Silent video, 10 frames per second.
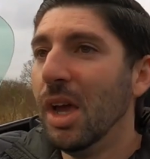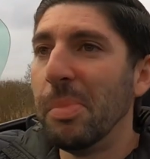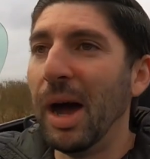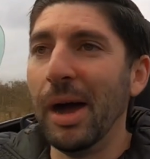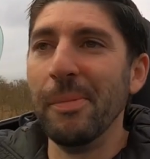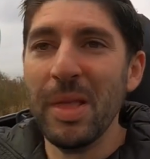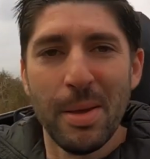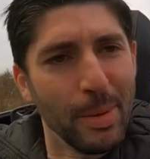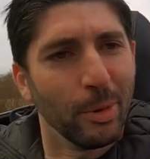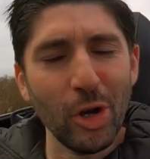But
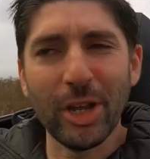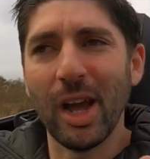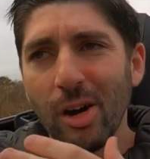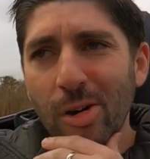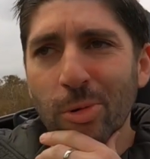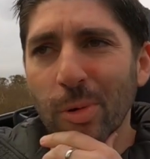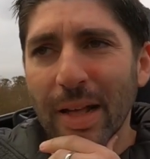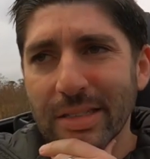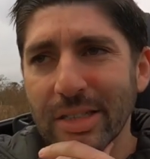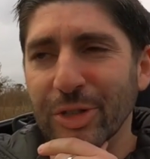people look at it and go, oh,
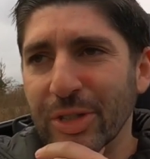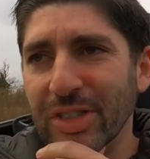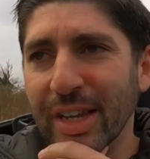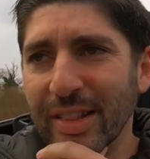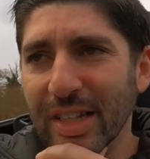that's interesting.